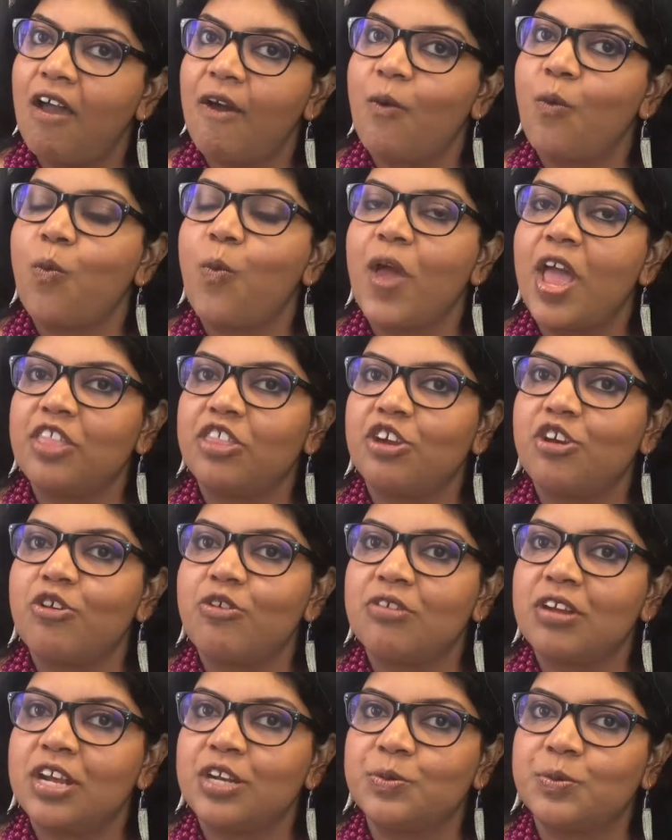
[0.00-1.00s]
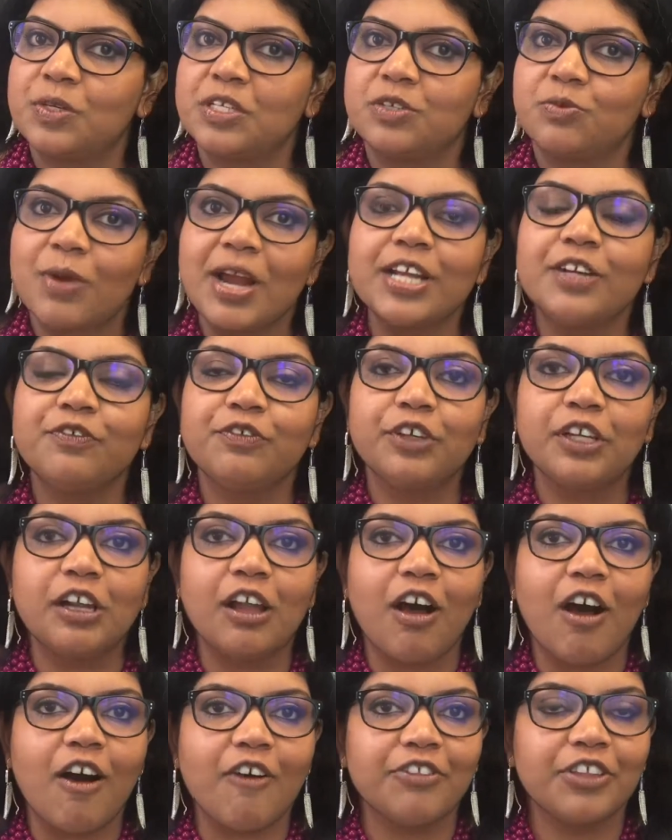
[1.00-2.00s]
whether it was
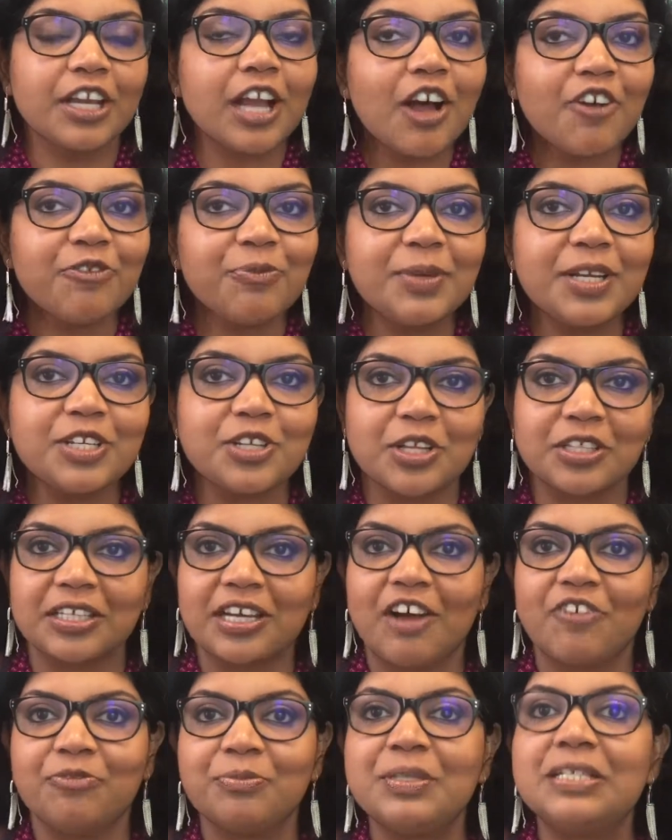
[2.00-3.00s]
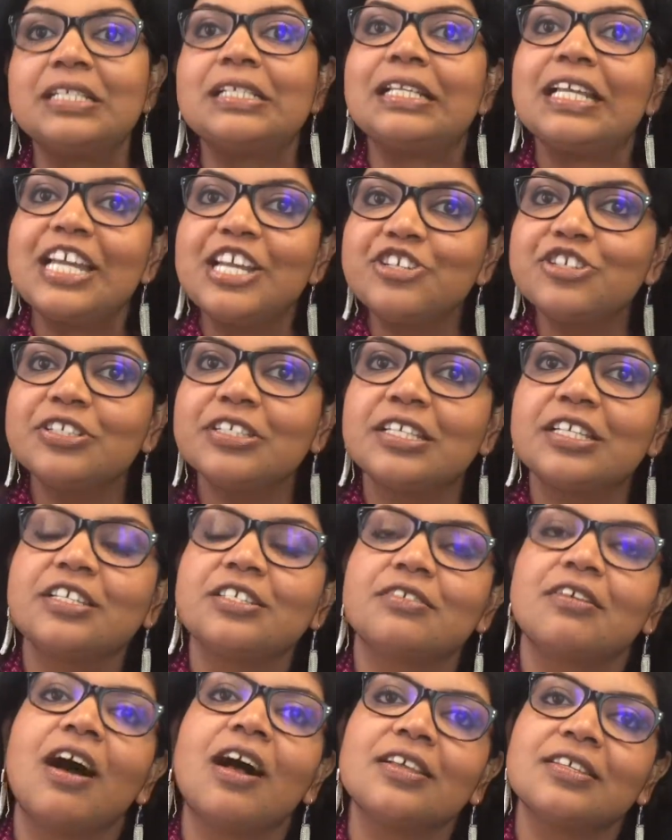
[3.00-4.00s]
rightful of the government or the governmental
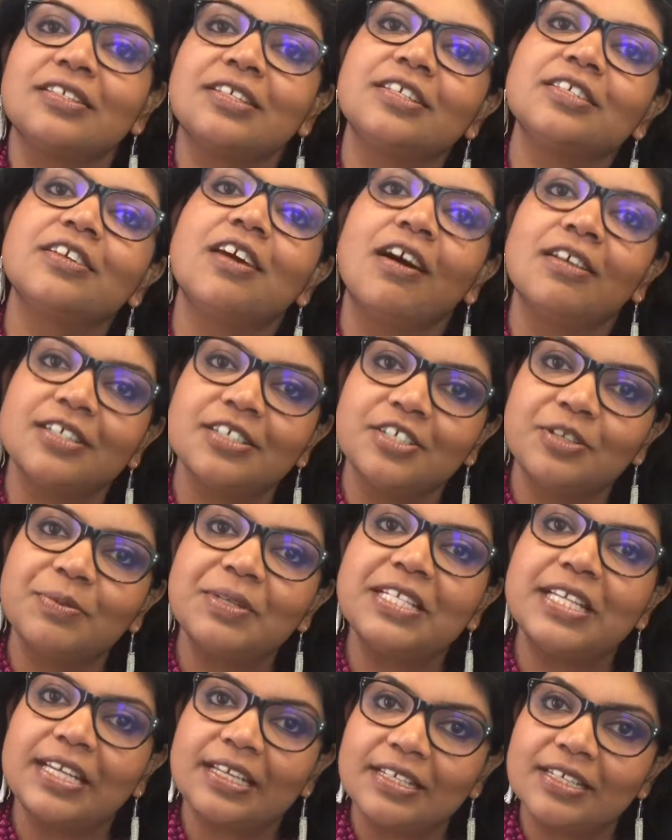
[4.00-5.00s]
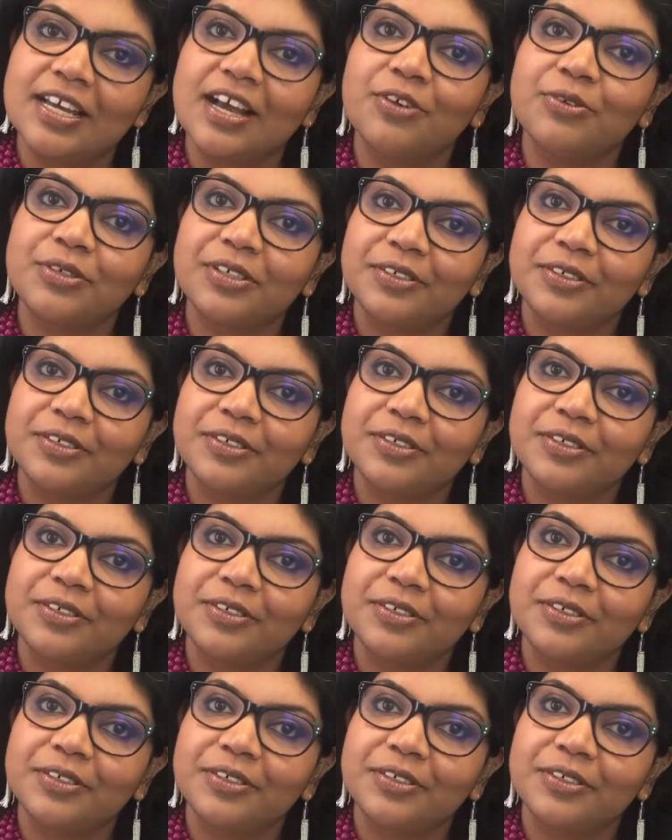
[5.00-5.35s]
agencies to ask these content to be taken down.